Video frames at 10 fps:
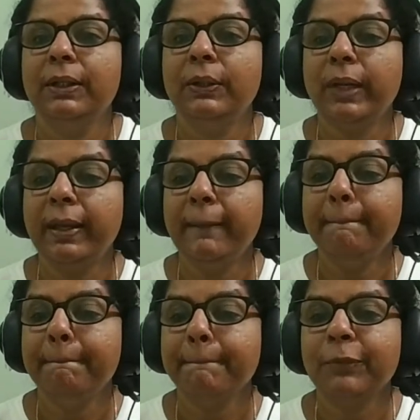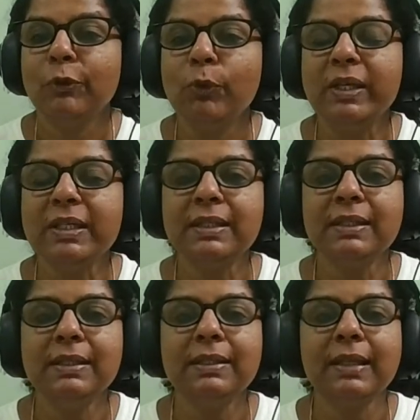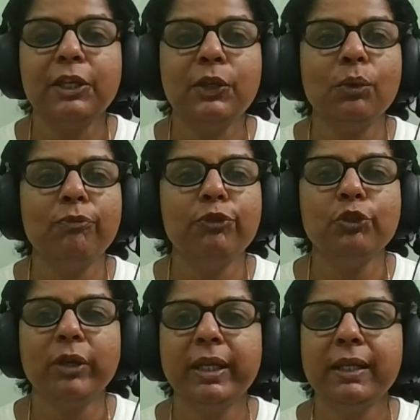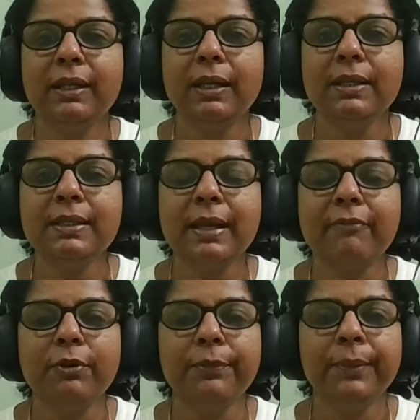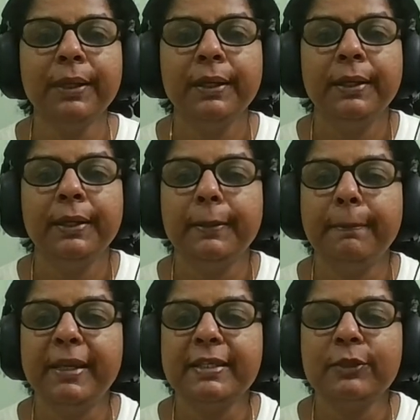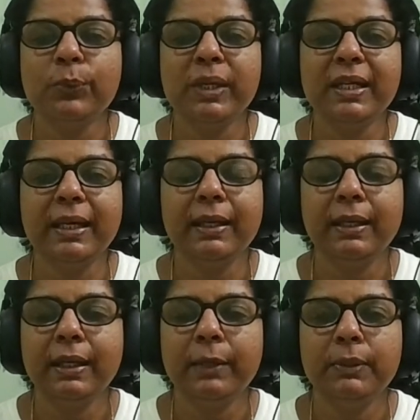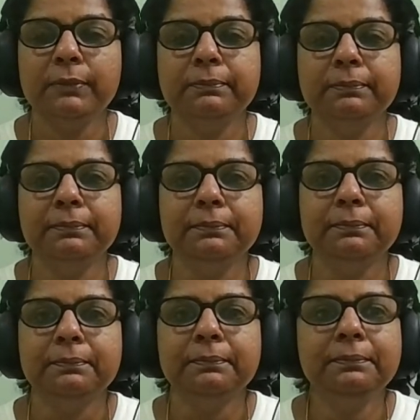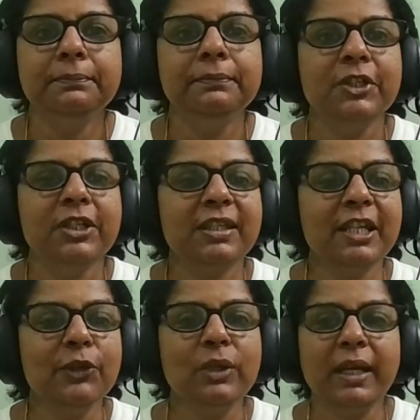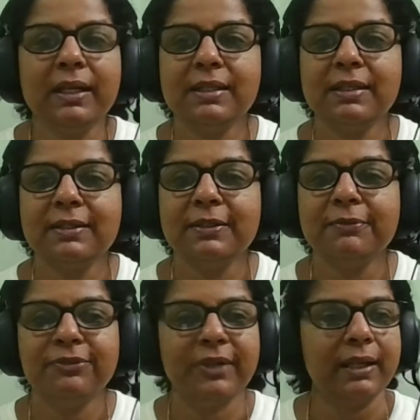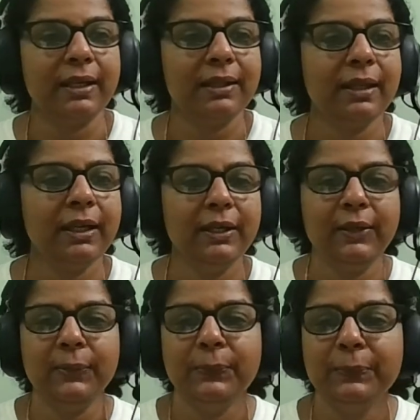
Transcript: Okay, no questions. Thank you all for joining class. Have a, a blessed weekend, and I will see you next uh, Friday. Thank you.